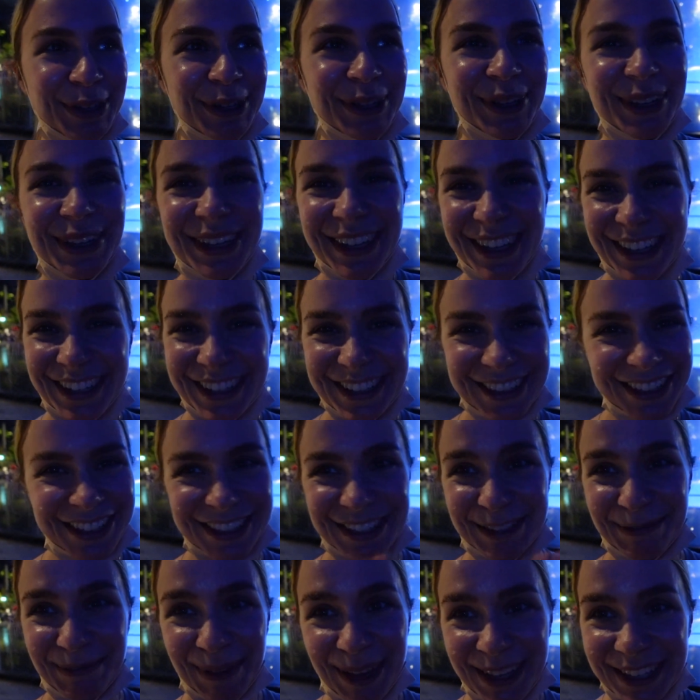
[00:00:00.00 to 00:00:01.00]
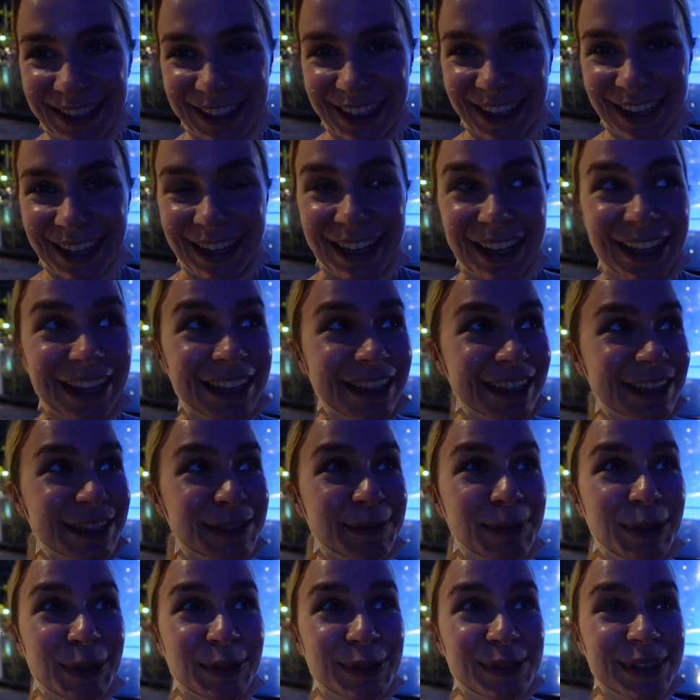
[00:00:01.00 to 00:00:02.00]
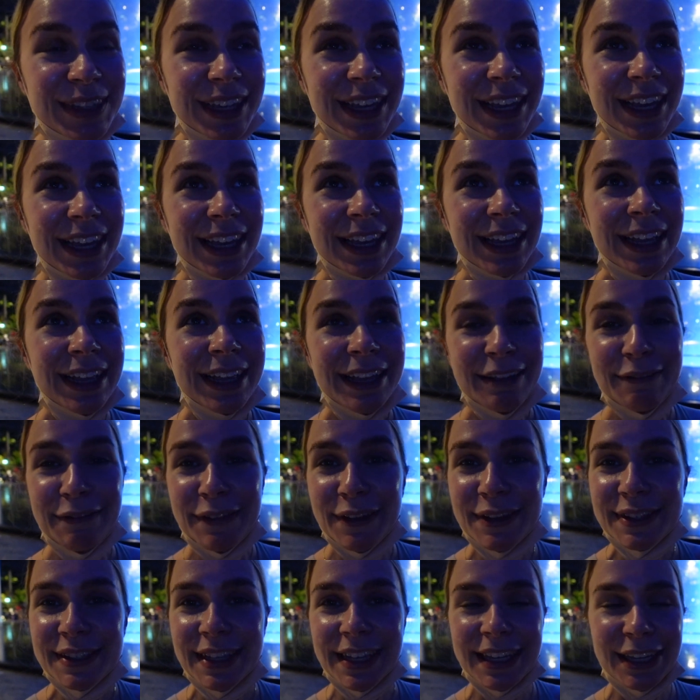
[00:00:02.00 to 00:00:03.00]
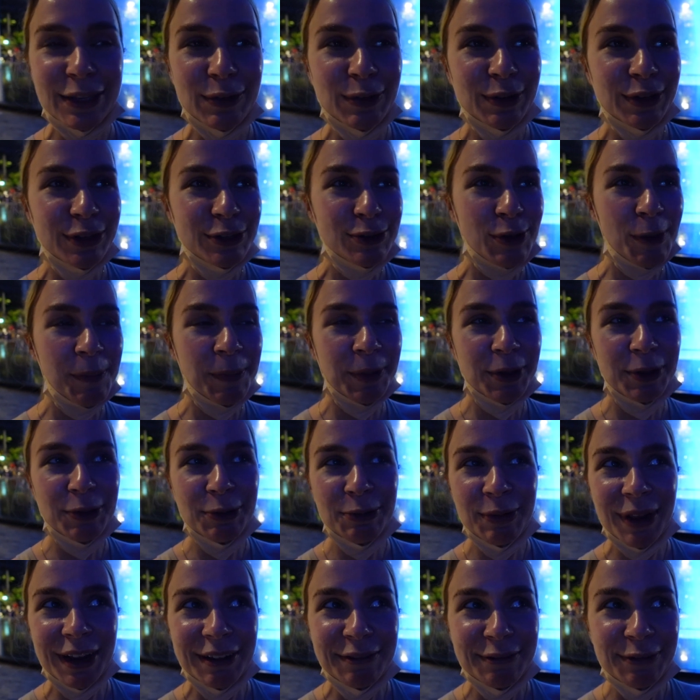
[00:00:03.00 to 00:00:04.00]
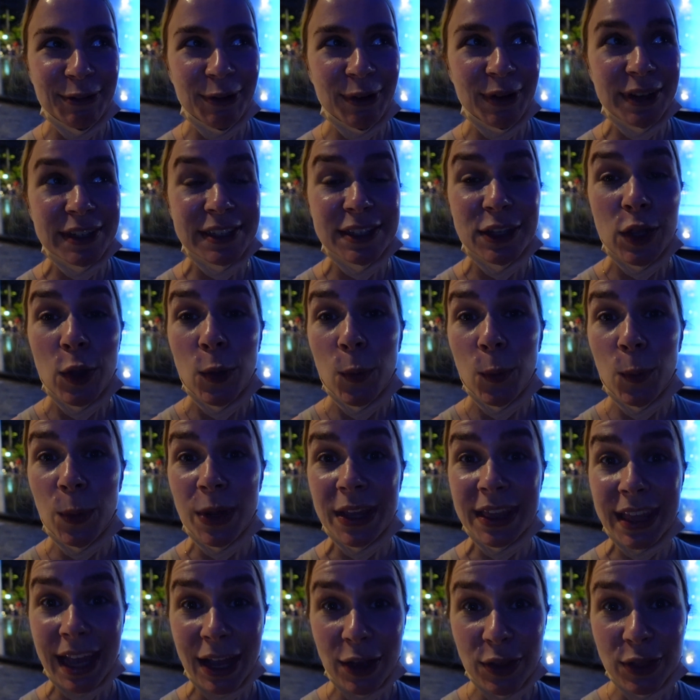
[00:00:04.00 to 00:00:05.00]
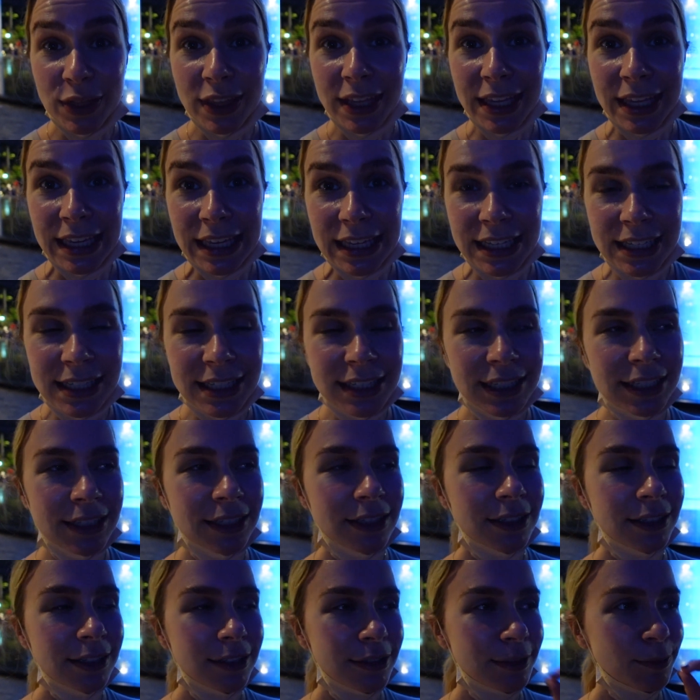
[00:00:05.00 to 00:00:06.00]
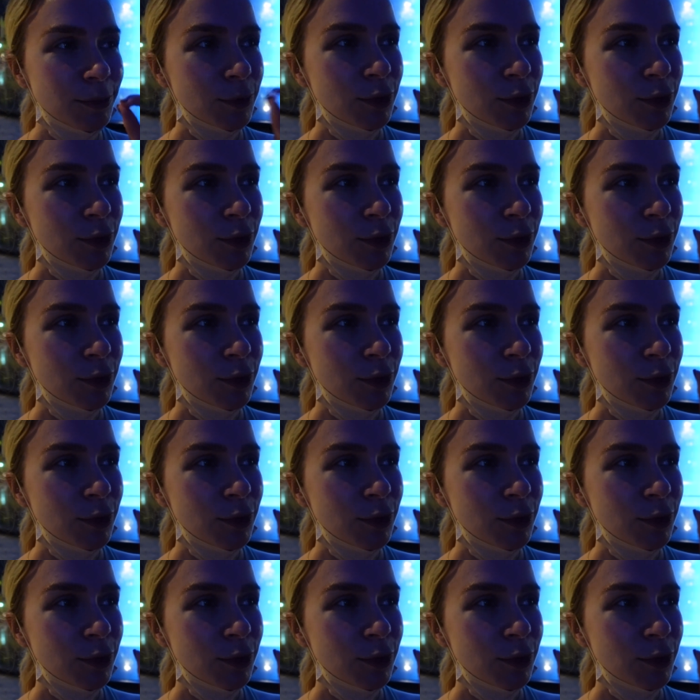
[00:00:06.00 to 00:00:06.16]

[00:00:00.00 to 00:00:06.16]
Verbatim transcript: it's amazing. This music, feels like you're in a tropical rainforest without the heat.